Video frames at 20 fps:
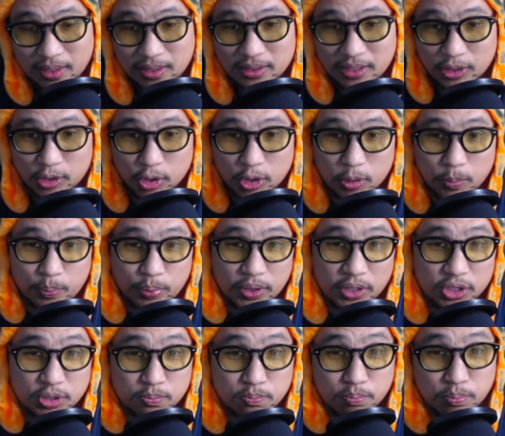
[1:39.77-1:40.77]
then you could put
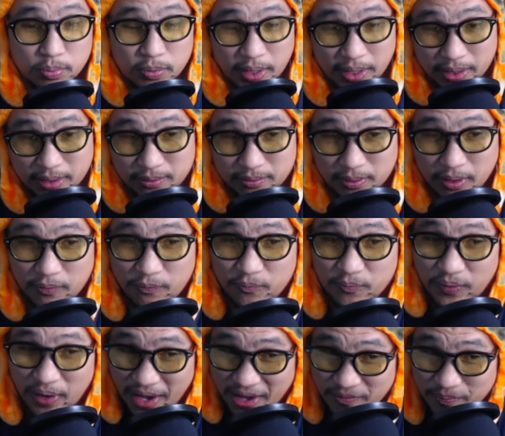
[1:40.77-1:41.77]
a
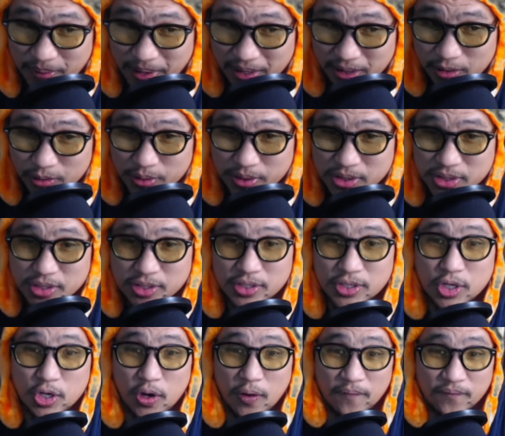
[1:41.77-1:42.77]
5 mana creature in
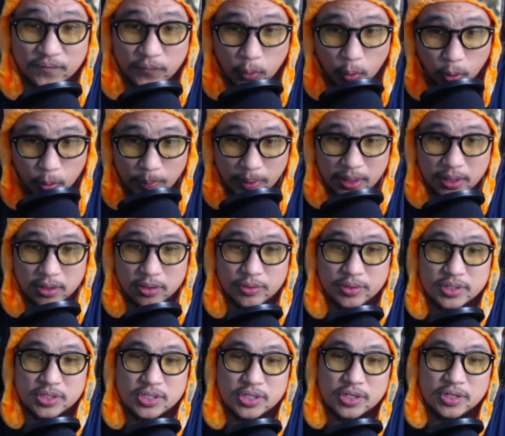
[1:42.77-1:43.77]
there, a 4 mana
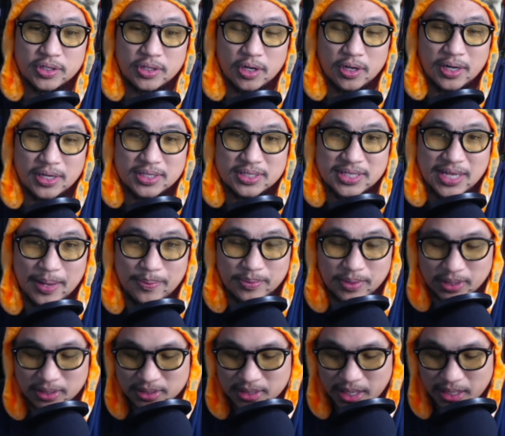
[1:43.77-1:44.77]
creature in there that's tapped
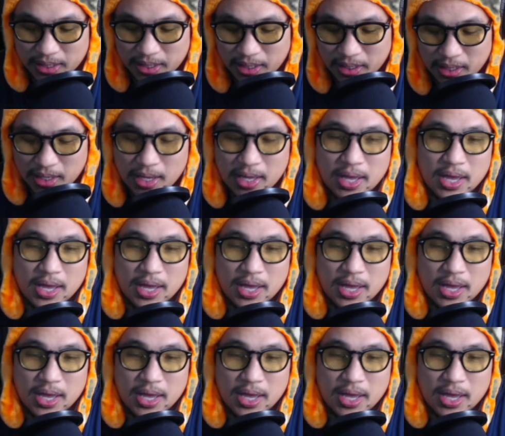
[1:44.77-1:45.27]
and attacking.